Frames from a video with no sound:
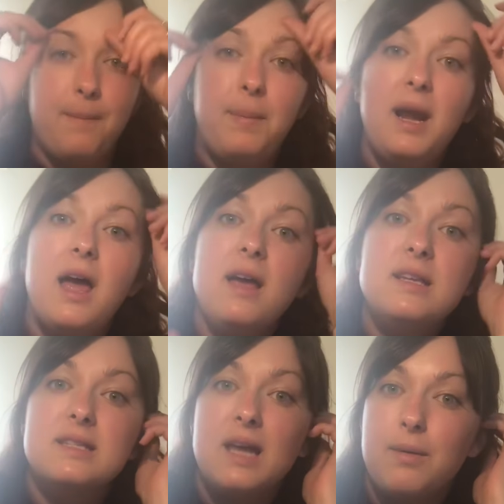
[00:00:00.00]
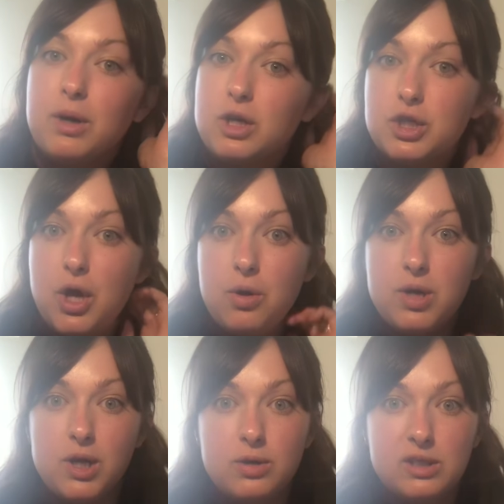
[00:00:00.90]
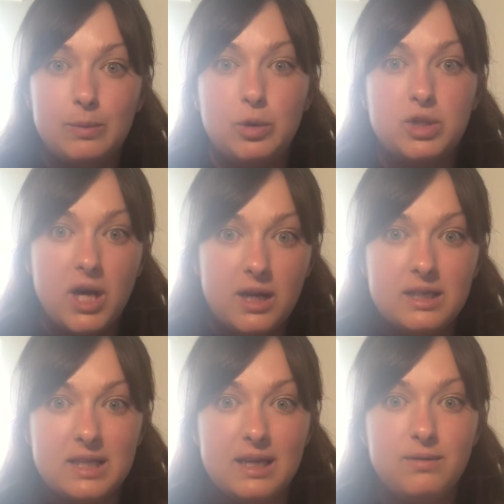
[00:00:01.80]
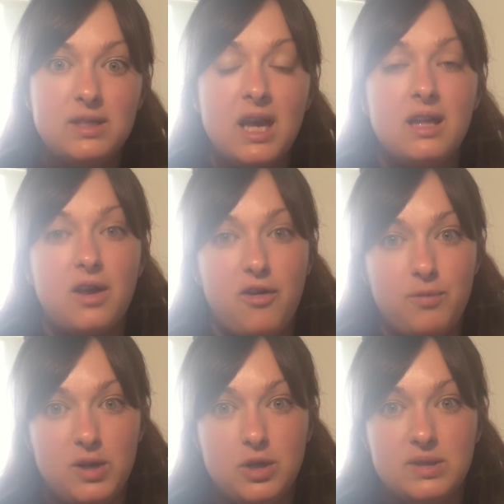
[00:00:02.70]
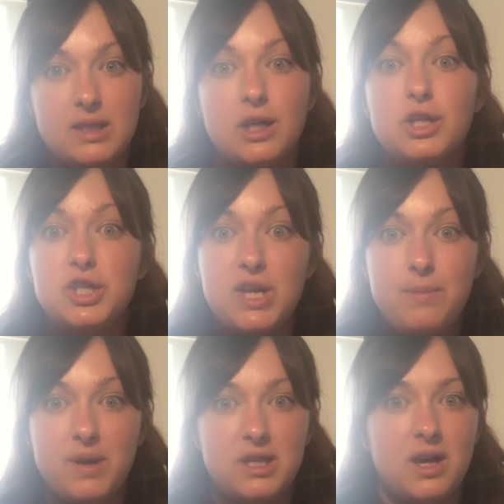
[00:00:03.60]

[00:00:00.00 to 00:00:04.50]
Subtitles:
Plus, I'm going to show you some alternatives that I've been using that are cheaper,